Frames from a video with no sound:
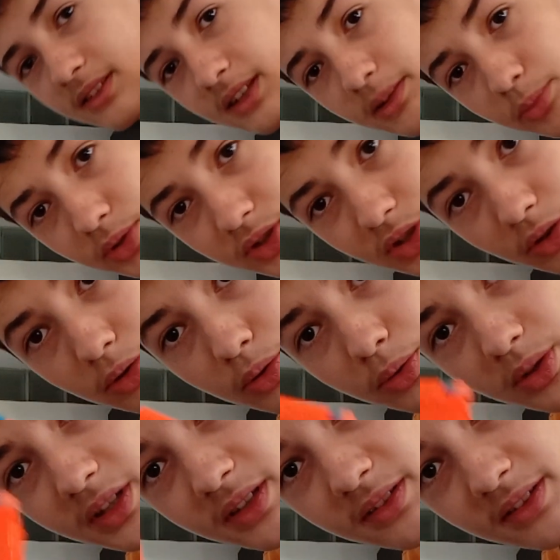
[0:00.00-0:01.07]
that was
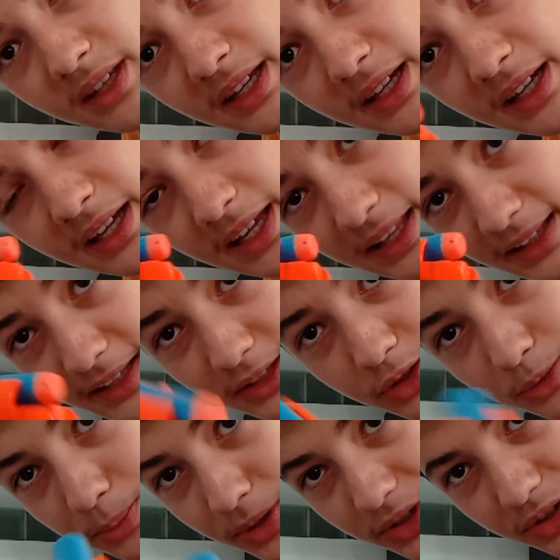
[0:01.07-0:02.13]
included, the Elite
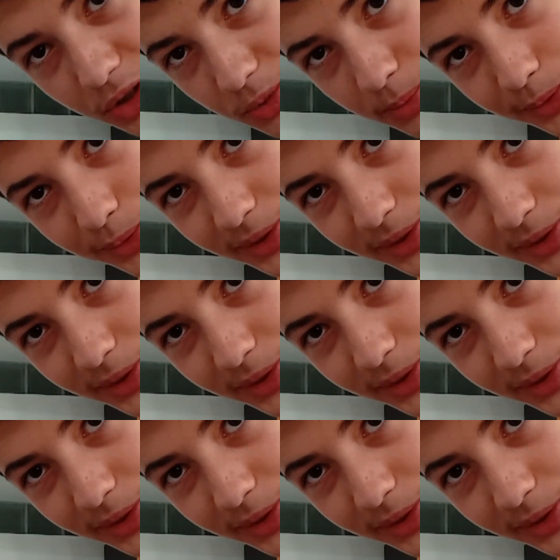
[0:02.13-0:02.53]
2.0 blue